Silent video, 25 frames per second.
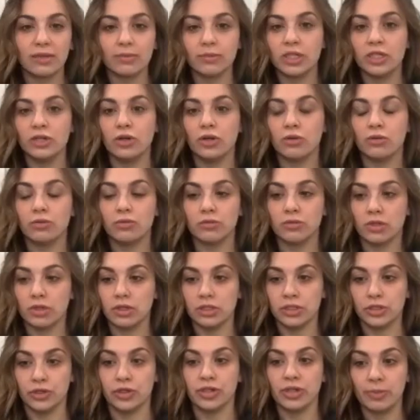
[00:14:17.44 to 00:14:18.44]

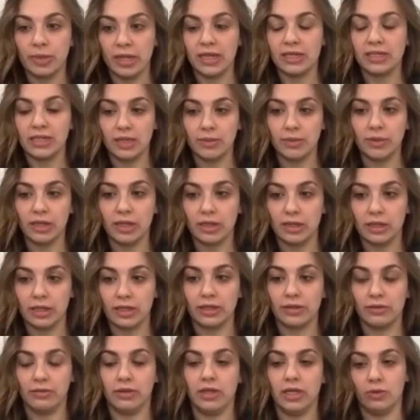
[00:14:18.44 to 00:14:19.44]
a pandemic,
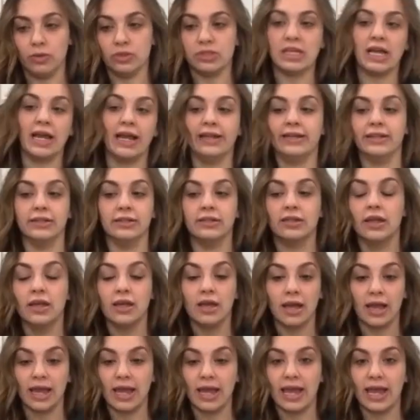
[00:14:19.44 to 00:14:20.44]
like it was heightened.
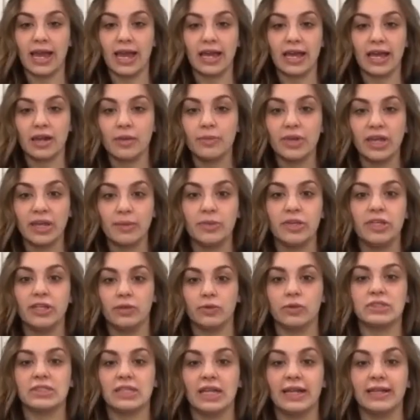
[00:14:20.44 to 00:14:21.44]
I had a baby, it
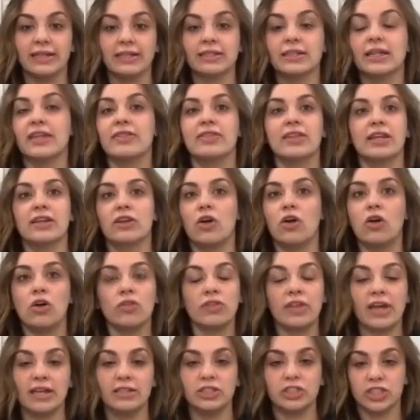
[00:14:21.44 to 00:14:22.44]
was heightened. And then all
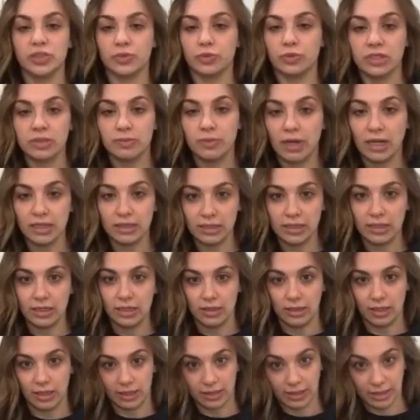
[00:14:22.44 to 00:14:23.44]
that just responded in
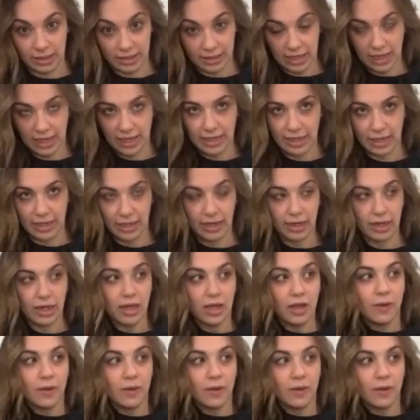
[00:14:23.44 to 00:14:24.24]
like anxiety.